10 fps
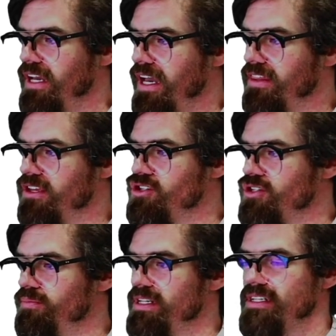and they
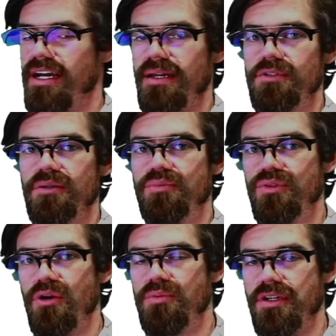should be timed
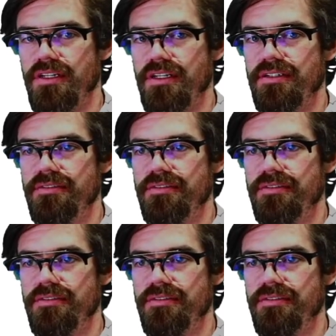appropriately.